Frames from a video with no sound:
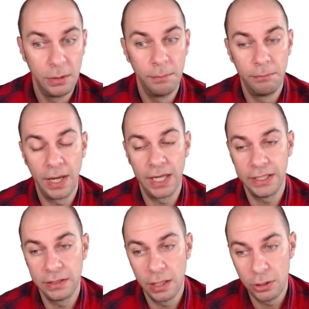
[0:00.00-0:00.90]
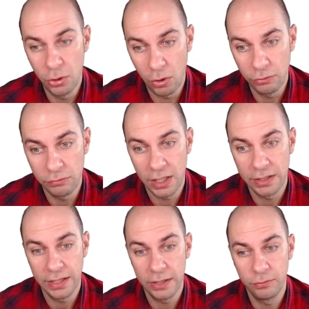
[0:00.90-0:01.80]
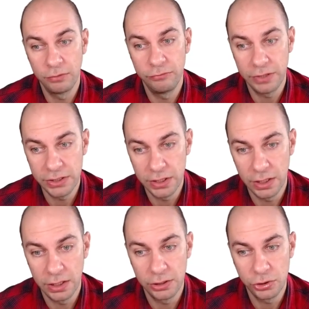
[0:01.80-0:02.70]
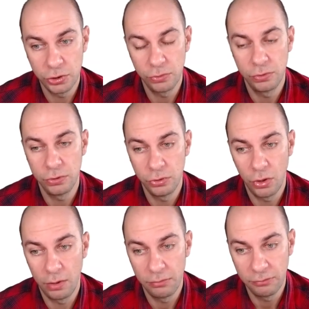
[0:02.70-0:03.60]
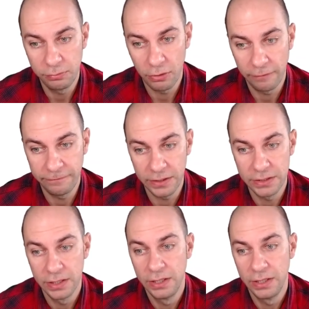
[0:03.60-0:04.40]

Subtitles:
but in the long run, they will return to normal profit